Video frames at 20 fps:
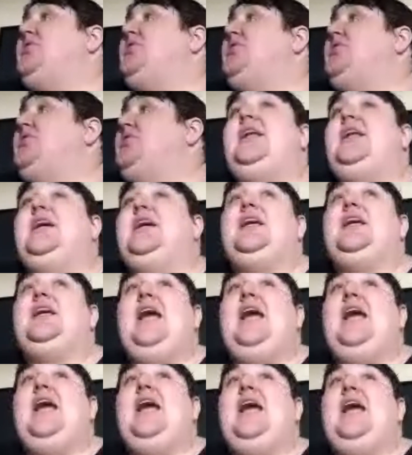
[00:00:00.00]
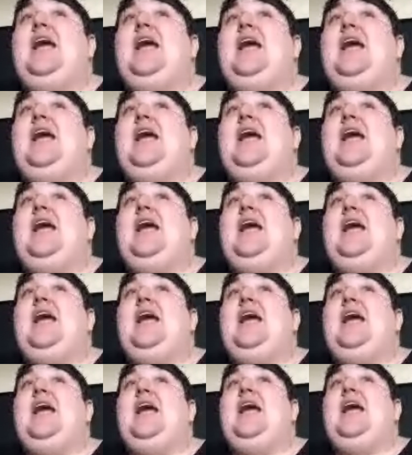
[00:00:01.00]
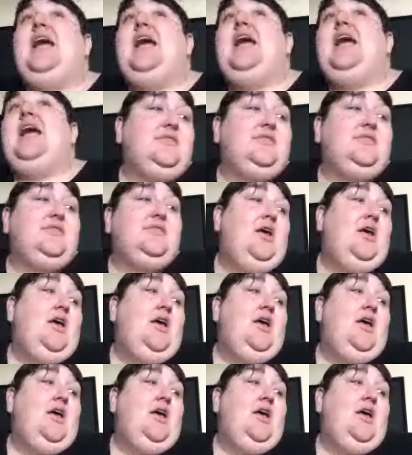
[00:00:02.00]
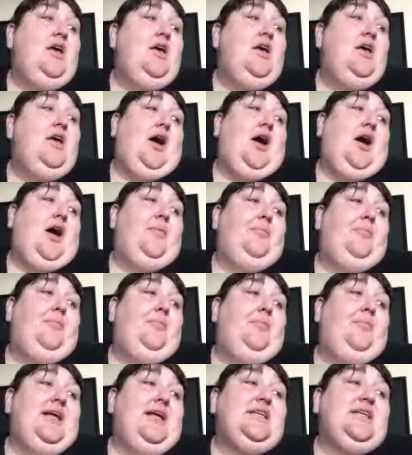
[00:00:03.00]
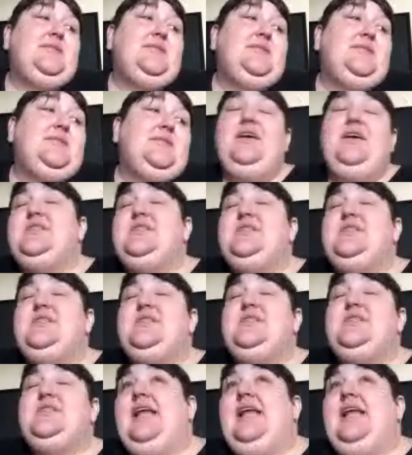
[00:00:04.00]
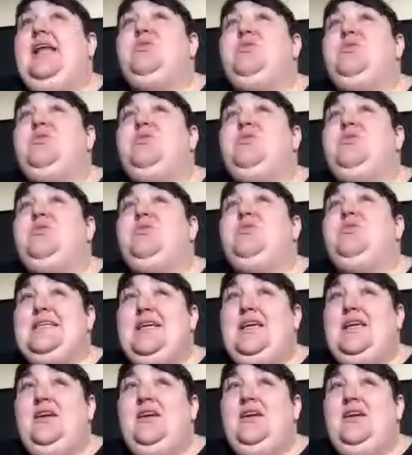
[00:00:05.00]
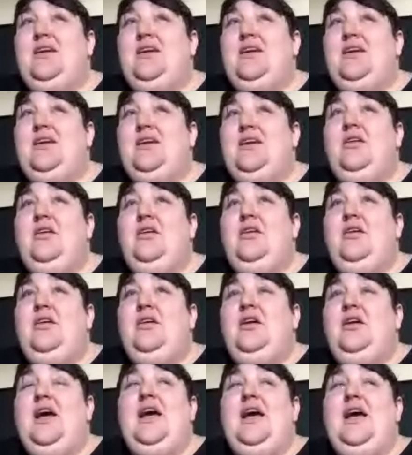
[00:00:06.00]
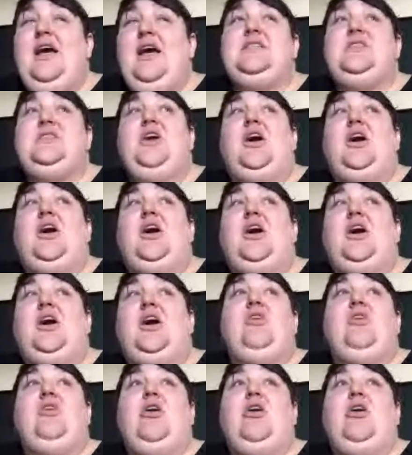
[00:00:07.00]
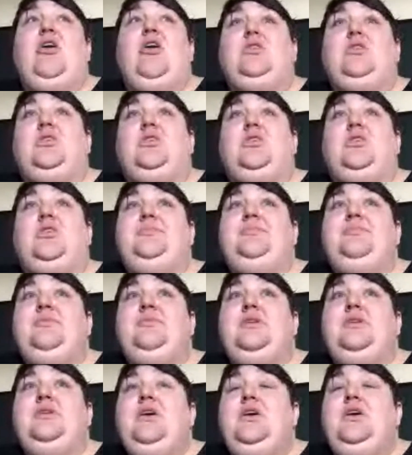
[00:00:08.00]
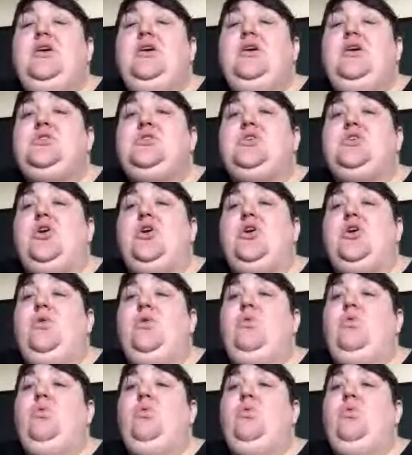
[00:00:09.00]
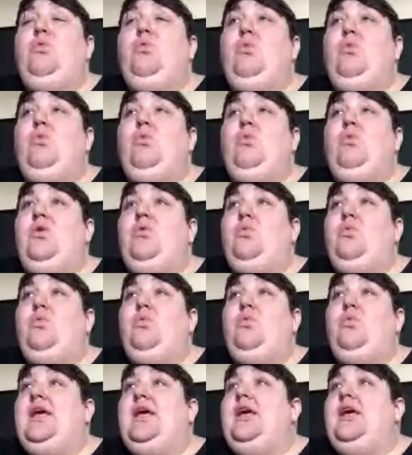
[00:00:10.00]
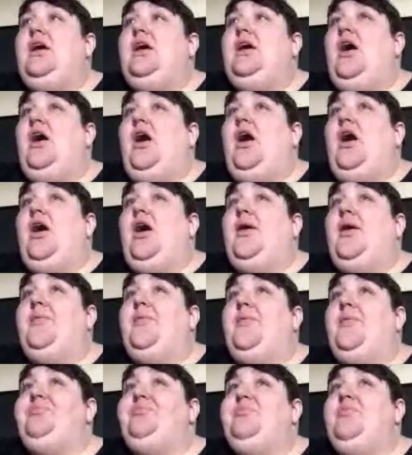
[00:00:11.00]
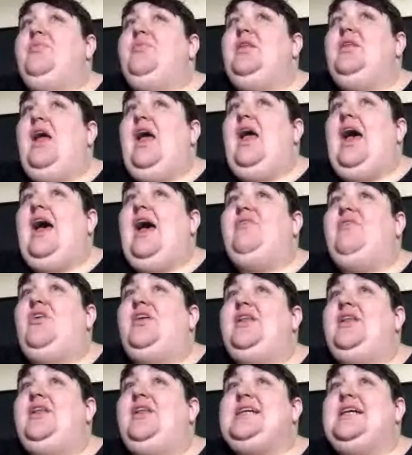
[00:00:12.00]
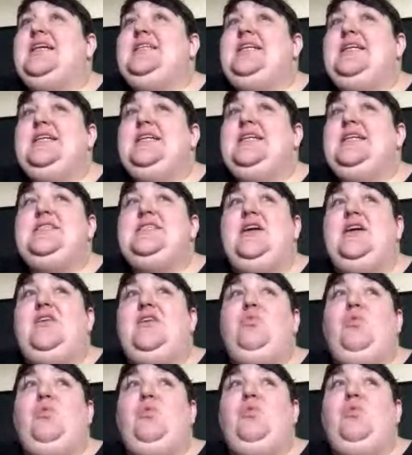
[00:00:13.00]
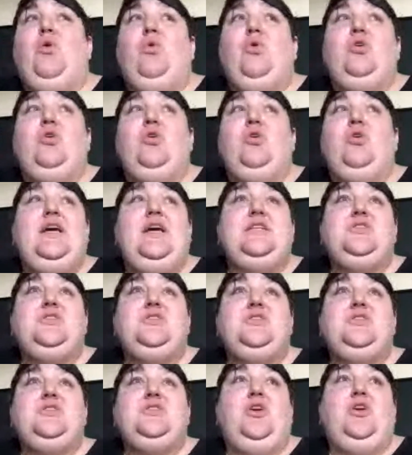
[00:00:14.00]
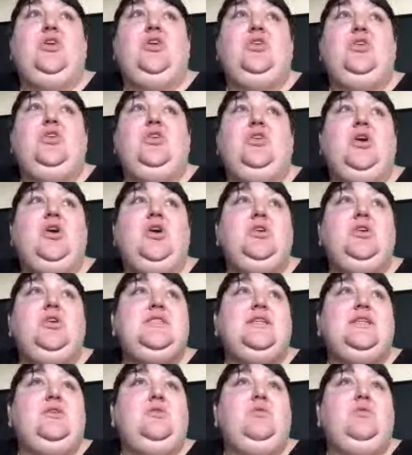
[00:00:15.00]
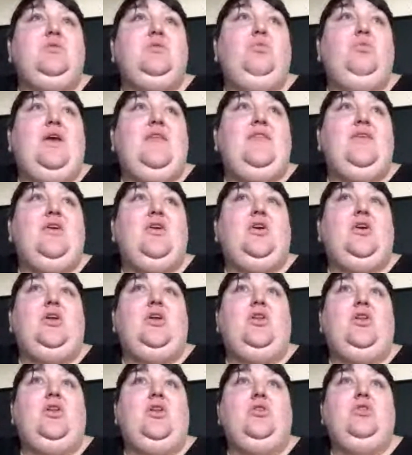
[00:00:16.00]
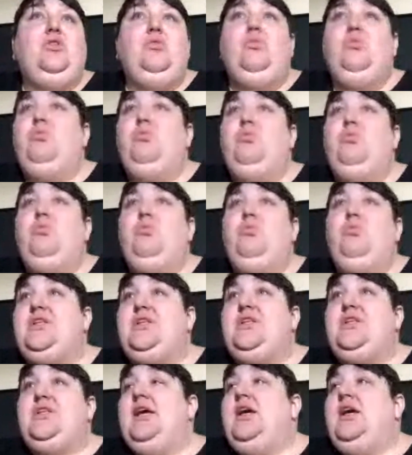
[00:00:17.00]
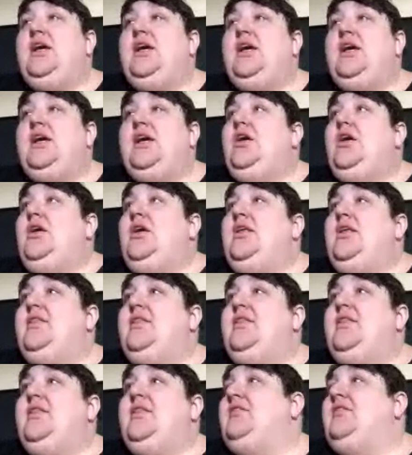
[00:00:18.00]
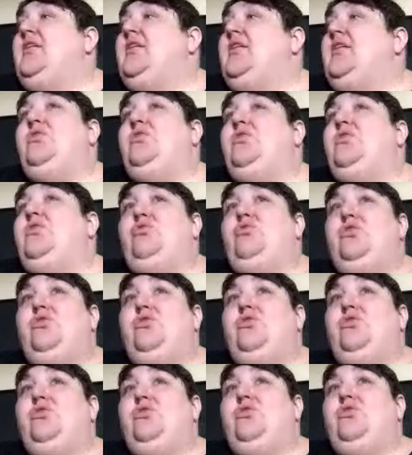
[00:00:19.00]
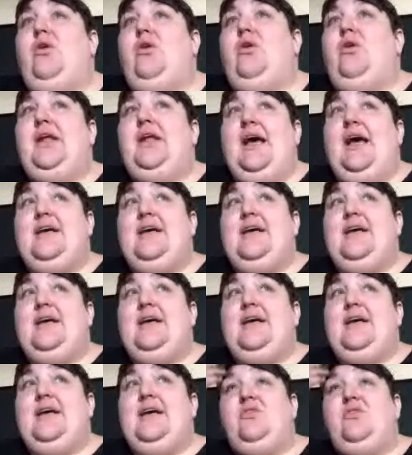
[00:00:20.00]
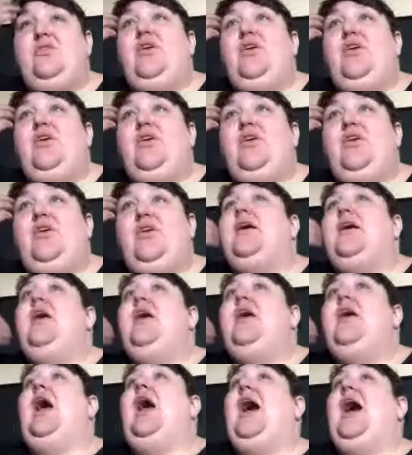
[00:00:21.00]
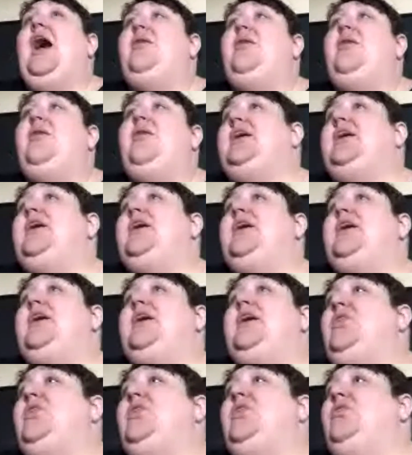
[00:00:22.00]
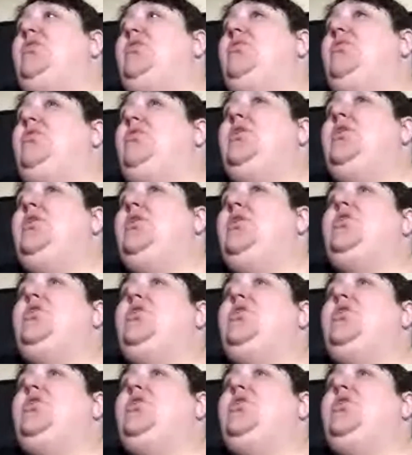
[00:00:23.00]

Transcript: which is how to connect with someone else. My next belief is that language is messy and it's not hierarchical. So while we have all these ideas of what order kids are going to learn words and when they're going to learn which thing, that doesn't hold true. So I'm going to ask the audience in front of me, how many of you